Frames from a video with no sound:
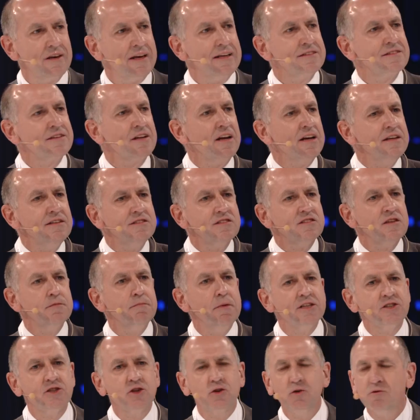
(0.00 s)
It's an
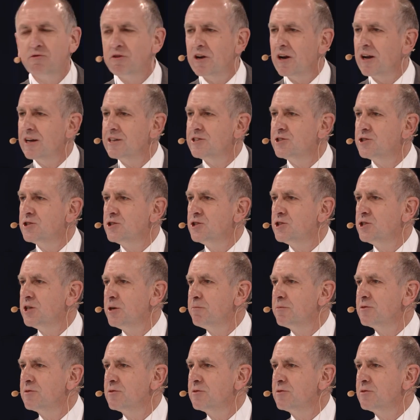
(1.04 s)
asymmetrical relationship